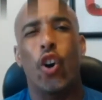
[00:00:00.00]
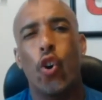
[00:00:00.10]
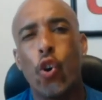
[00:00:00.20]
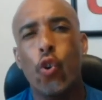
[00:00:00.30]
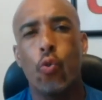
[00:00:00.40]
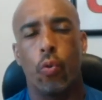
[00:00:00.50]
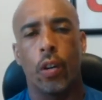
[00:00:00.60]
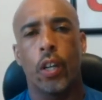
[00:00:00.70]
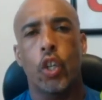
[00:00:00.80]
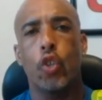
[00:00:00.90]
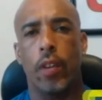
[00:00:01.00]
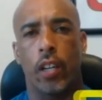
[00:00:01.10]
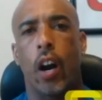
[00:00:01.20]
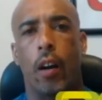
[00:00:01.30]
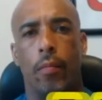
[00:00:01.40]
the who you
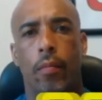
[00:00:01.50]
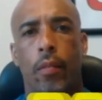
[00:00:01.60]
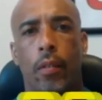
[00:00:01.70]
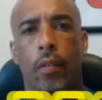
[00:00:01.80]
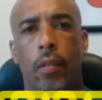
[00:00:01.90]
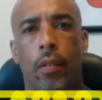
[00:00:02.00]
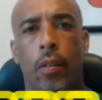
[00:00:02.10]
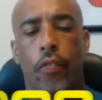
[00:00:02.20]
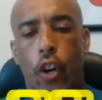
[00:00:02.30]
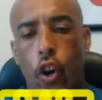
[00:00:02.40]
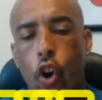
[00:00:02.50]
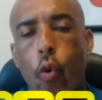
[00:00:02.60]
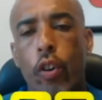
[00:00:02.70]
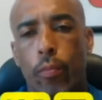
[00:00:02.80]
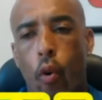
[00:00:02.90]
become. The
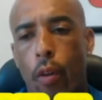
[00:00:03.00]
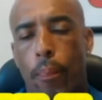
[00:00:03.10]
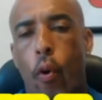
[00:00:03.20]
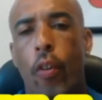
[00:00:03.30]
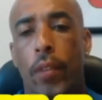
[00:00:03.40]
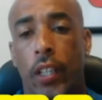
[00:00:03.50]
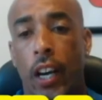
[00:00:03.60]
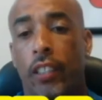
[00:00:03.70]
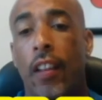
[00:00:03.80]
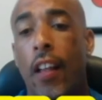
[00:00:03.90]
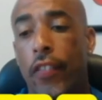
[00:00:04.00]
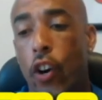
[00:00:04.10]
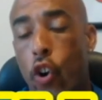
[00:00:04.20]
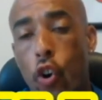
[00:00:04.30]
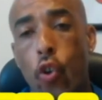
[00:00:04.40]
who is more important because
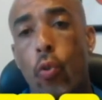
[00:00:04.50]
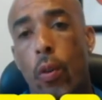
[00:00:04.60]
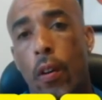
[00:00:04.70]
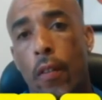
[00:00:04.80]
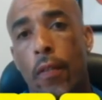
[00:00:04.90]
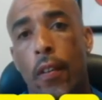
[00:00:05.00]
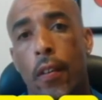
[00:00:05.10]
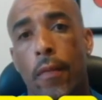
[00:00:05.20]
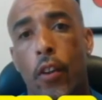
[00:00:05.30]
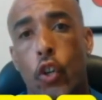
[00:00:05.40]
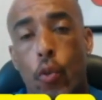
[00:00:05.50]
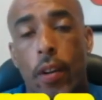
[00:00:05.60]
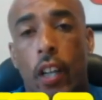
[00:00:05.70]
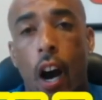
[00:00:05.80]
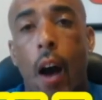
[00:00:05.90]
the who you
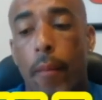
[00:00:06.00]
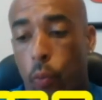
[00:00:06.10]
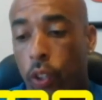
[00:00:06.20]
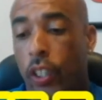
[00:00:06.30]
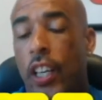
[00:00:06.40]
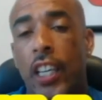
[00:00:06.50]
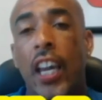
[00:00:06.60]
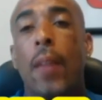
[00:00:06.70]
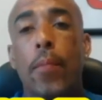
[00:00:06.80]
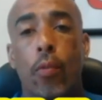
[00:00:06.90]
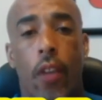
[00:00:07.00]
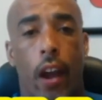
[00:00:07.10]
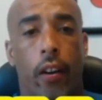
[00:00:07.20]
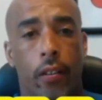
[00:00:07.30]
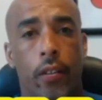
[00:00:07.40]
become is what's going to keep you
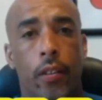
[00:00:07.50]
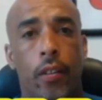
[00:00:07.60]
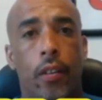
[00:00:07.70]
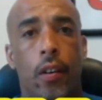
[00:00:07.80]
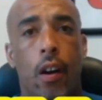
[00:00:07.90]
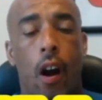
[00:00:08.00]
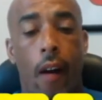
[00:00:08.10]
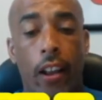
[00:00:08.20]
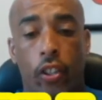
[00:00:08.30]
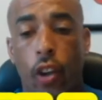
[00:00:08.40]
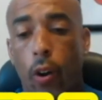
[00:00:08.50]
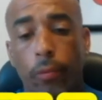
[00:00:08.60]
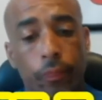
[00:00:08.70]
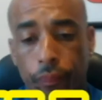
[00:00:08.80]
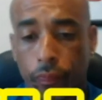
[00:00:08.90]
there. All right?
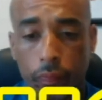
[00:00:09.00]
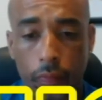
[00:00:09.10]
So